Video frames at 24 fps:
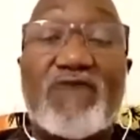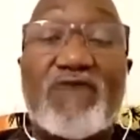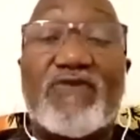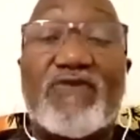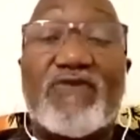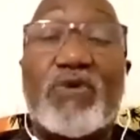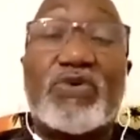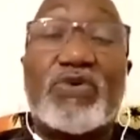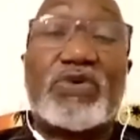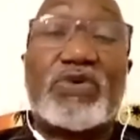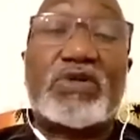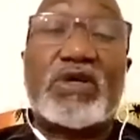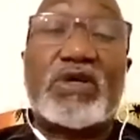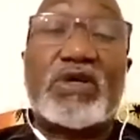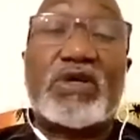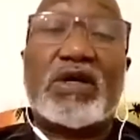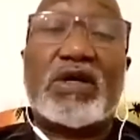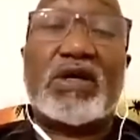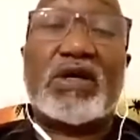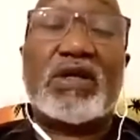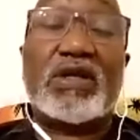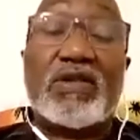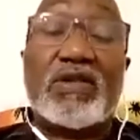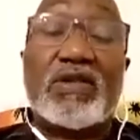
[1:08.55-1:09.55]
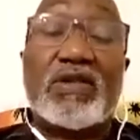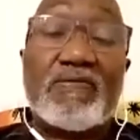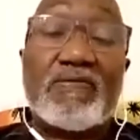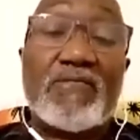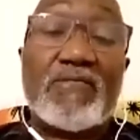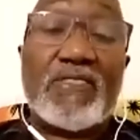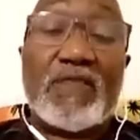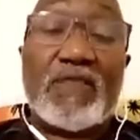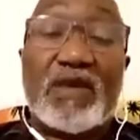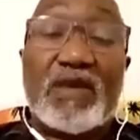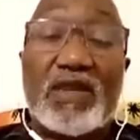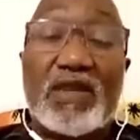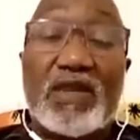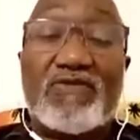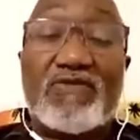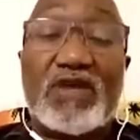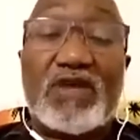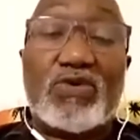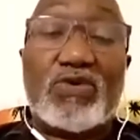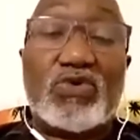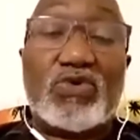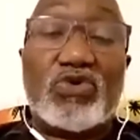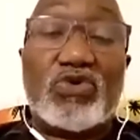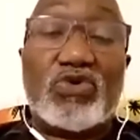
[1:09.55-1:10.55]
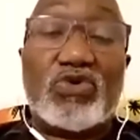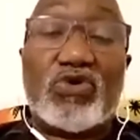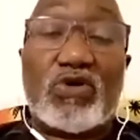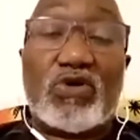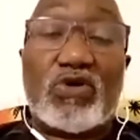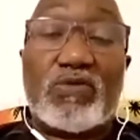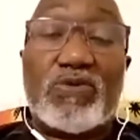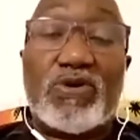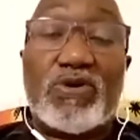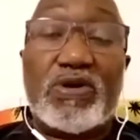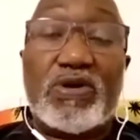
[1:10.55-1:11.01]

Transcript: I was in a very good job.